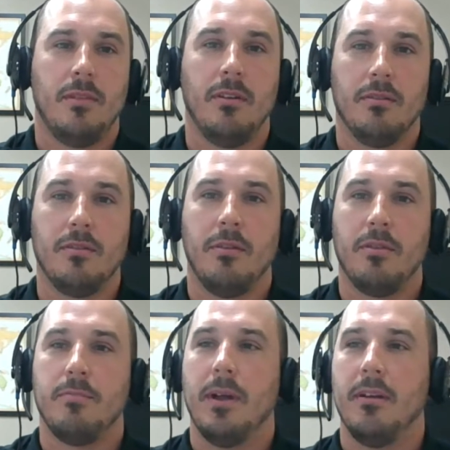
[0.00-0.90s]
you know, it's
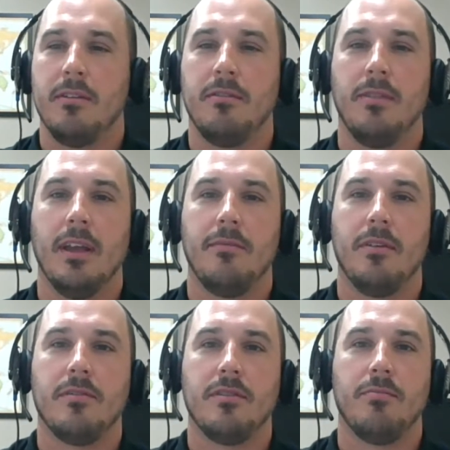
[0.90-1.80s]
always better to do that
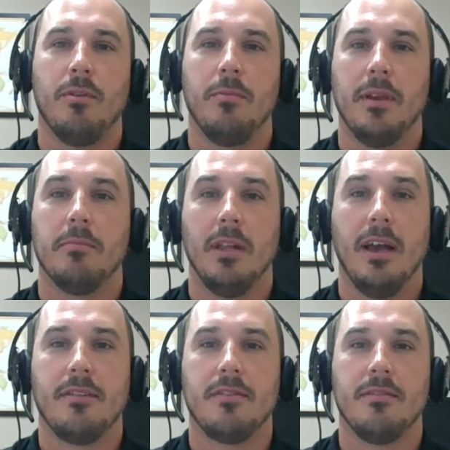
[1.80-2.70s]
versus one big
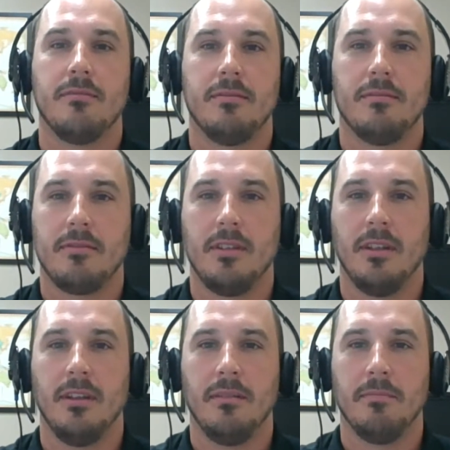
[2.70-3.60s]
blast of
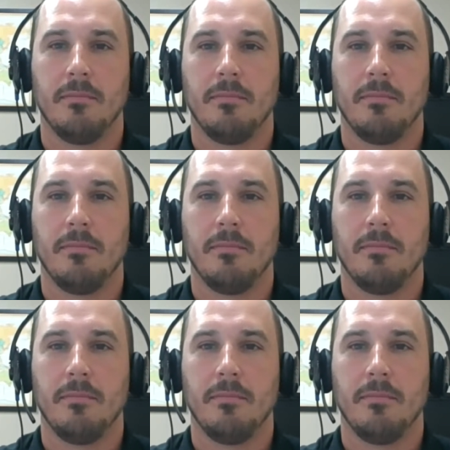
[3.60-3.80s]
cleaning.